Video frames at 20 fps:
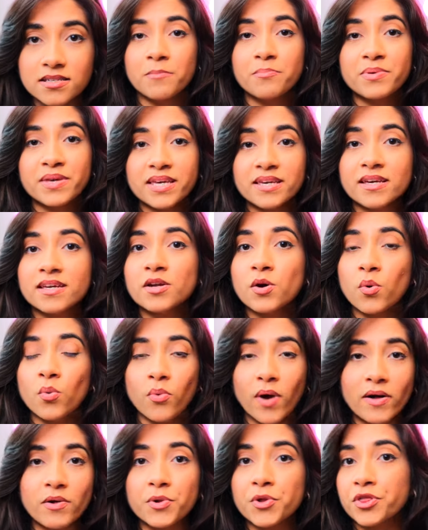Being in a
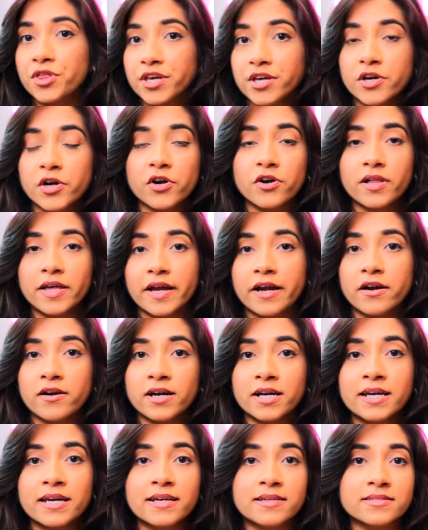wealthy girl
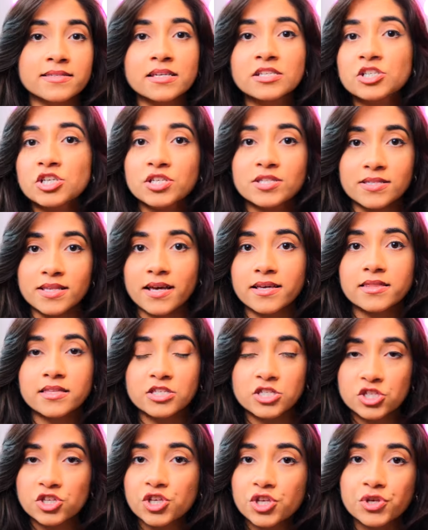era isn't just like
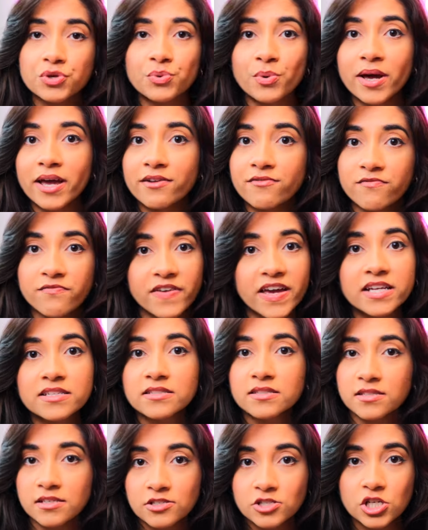this cute and
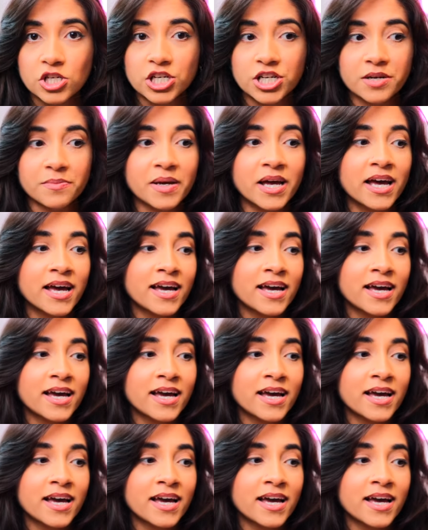fancy term